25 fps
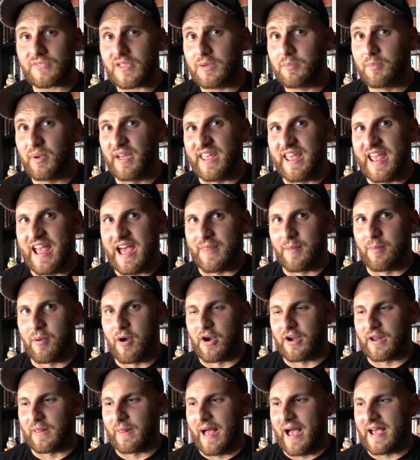But yeah, the
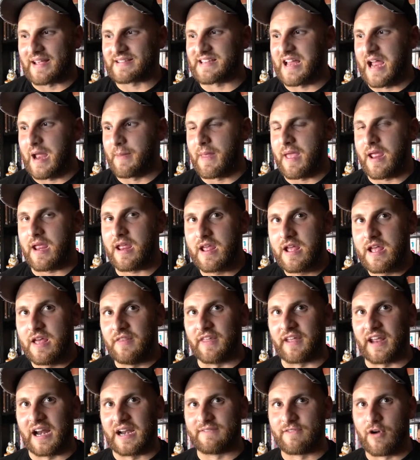party last time, they
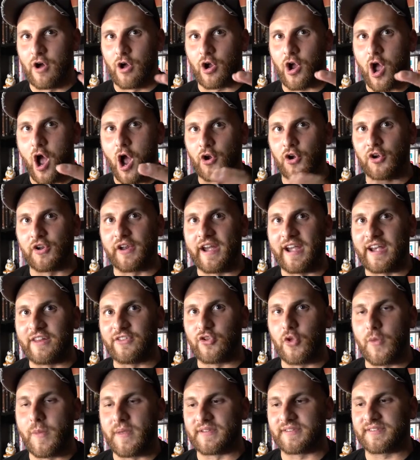kind of all congregated
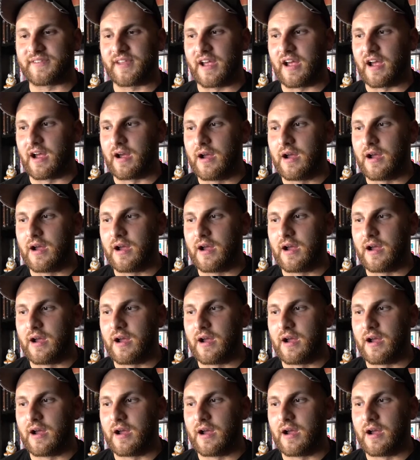to this